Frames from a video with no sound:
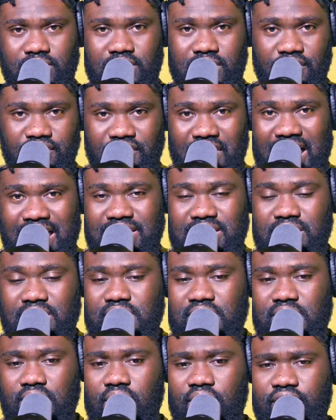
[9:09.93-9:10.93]
device
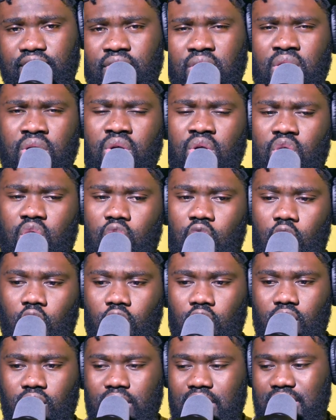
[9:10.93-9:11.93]
itself
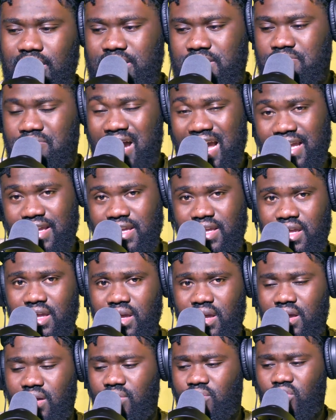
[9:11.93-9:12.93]
or it's my
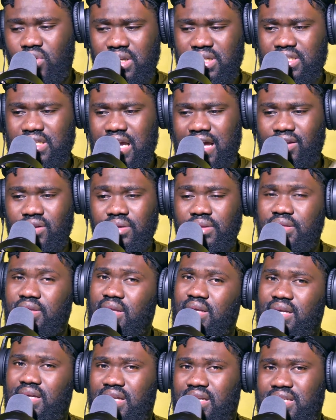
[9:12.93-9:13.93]
gear, which I don't
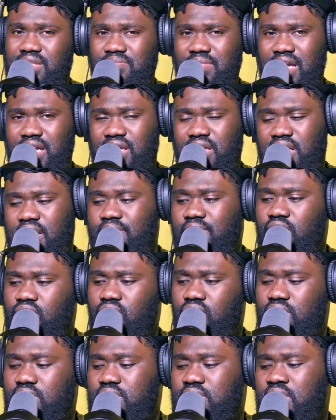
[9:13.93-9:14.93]
think it is my gear,
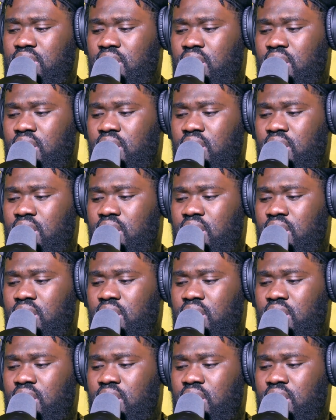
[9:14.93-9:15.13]
because